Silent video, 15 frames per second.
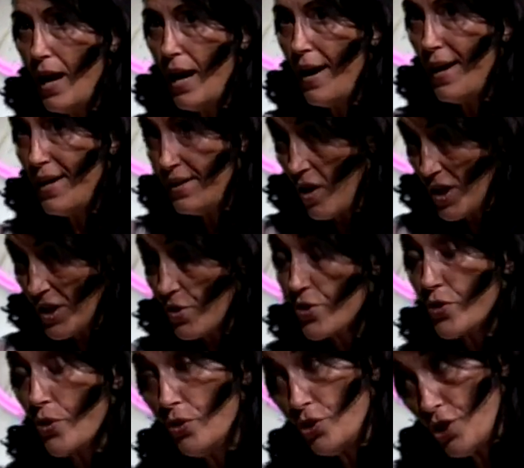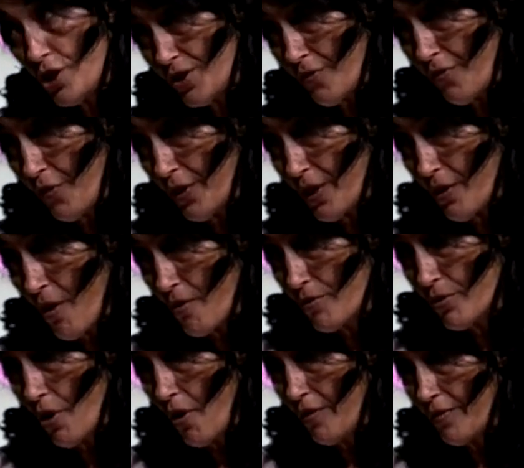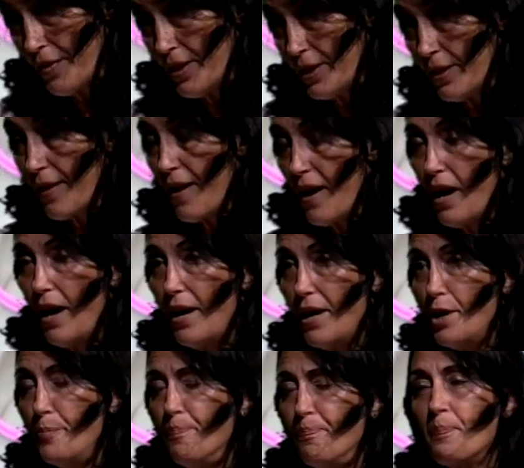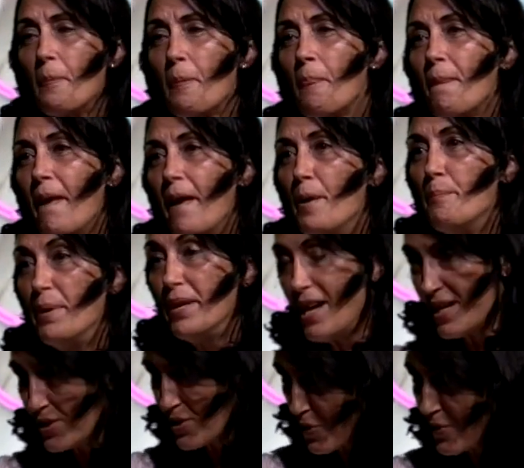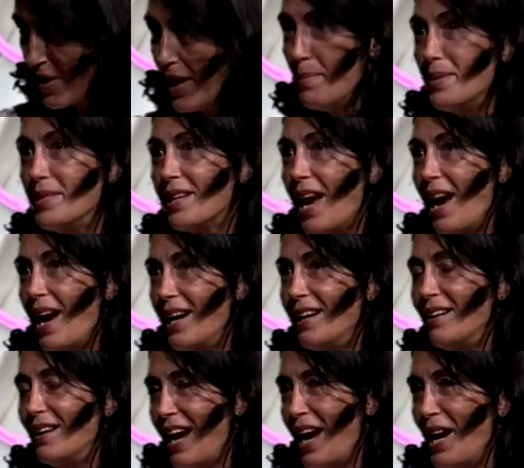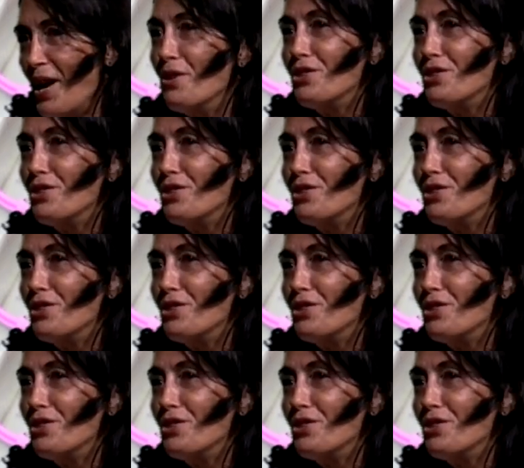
At 9 years old, she's a fully grown dolphin. But yes, her name is KO.